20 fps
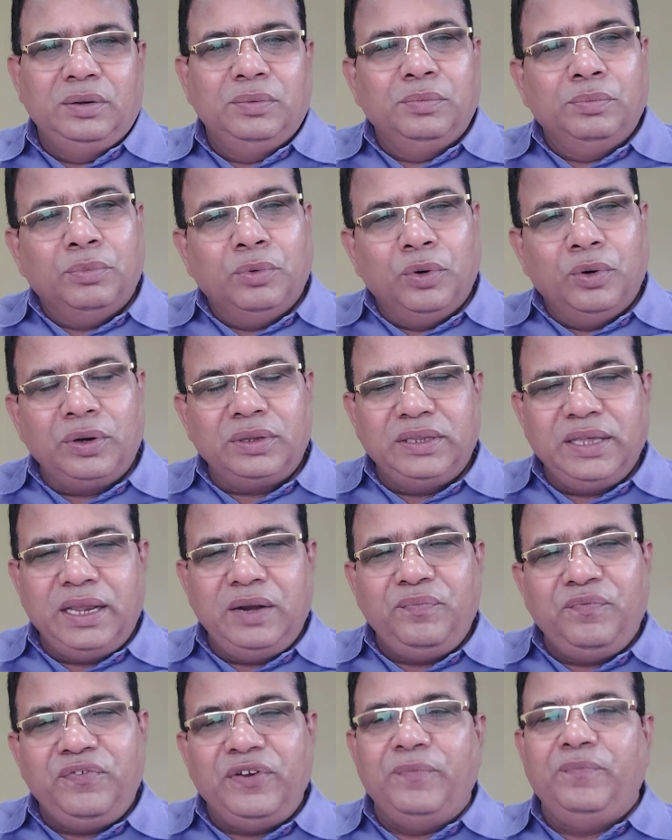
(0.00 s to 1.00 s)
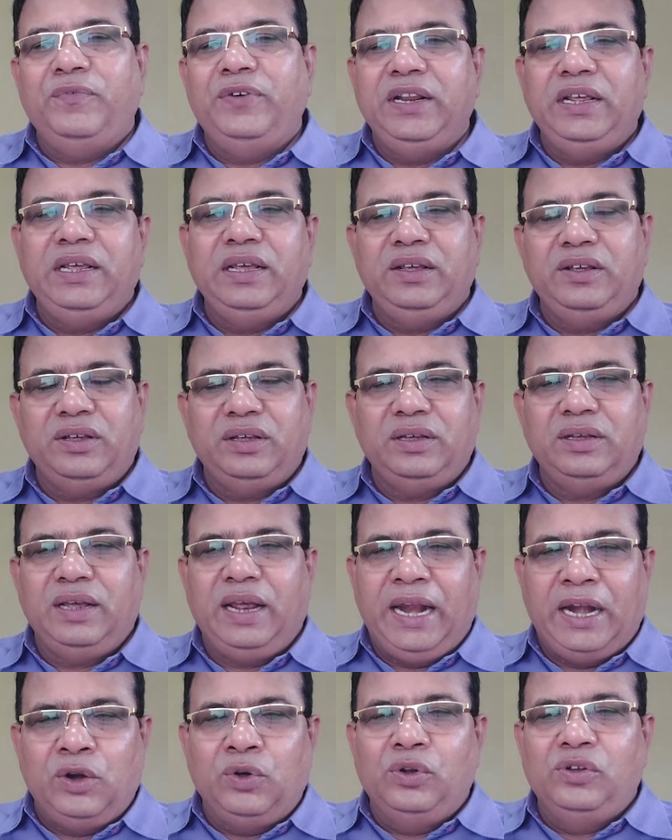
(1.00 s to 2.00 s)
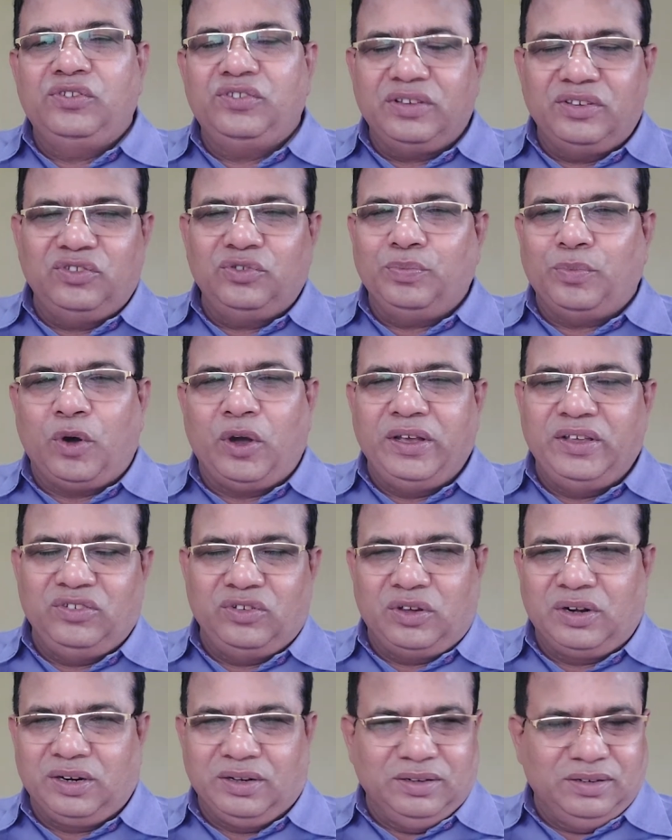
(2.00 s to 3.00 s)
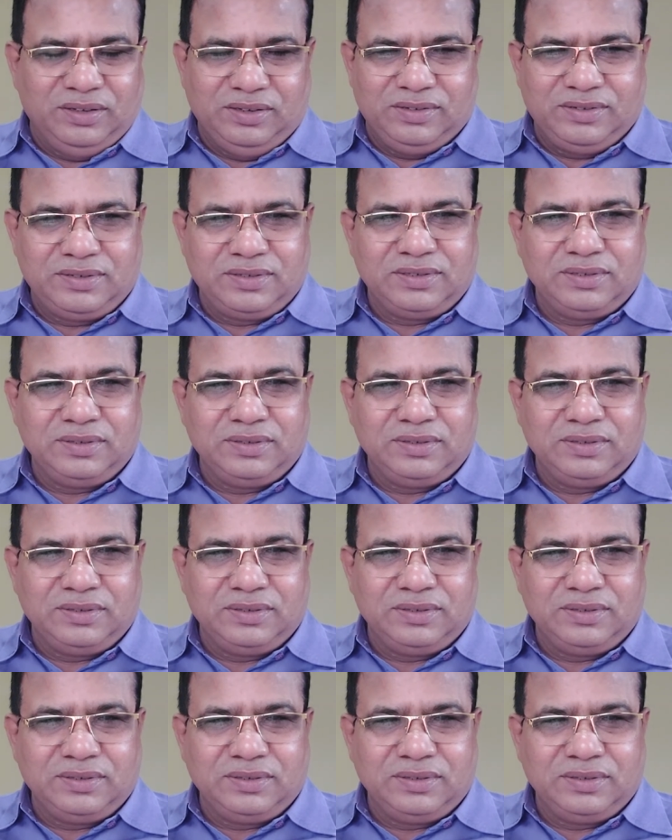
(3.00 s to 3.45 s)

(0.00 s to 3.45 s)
more than 50 adolescents, boys or girls,